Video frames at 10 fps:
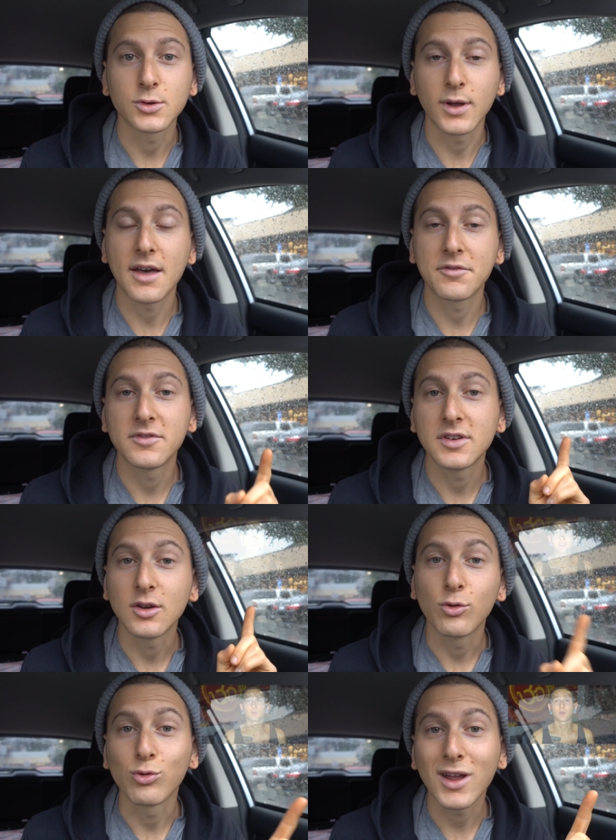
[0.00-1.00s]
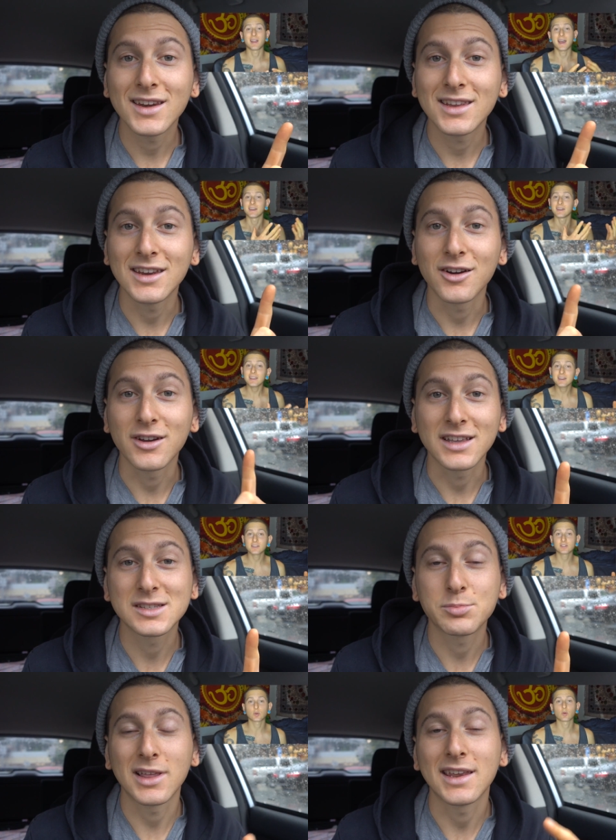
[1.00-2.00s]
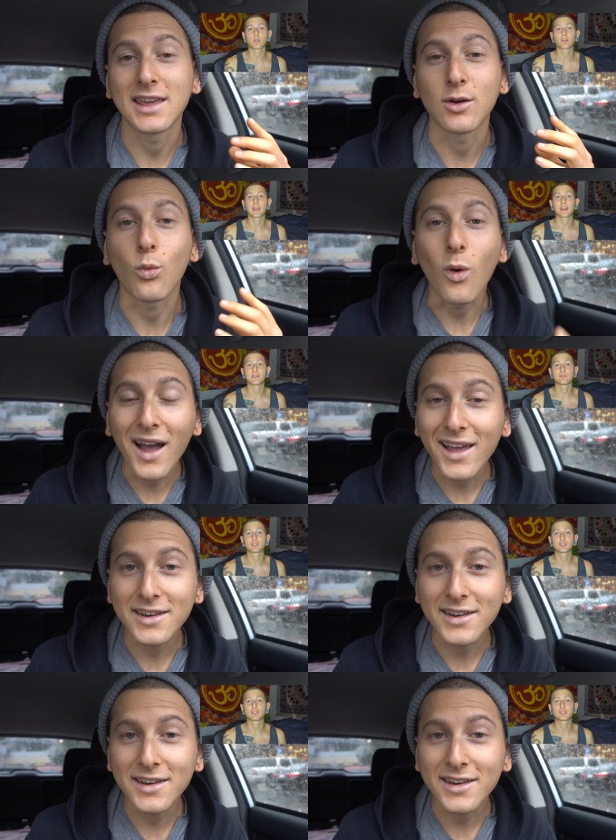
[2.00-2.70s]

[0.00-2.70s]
So I have a video right here explaining why